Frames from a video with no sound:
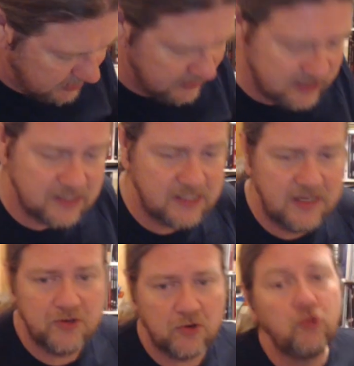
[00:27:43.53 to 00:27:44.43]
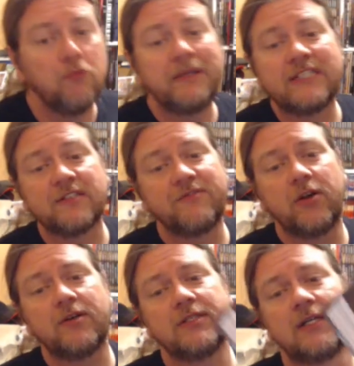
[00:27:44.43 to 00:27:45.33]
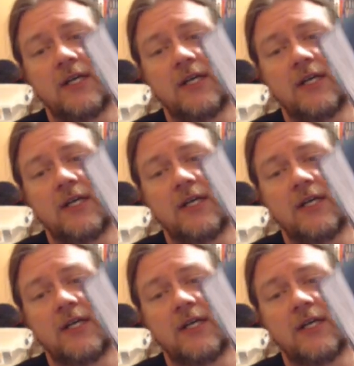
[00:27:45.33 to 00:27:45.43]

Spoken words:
This is another cool piece of art.